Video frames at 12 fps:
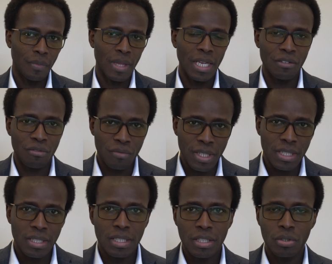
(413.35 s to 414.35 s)
There is
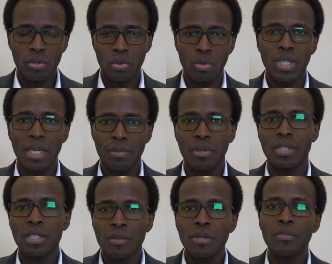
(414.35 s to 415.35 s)
reason to do that,
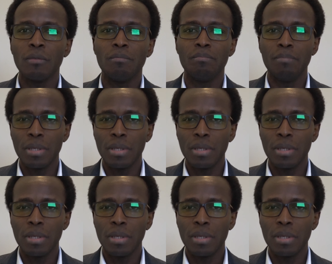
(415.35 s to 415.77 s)
because even if you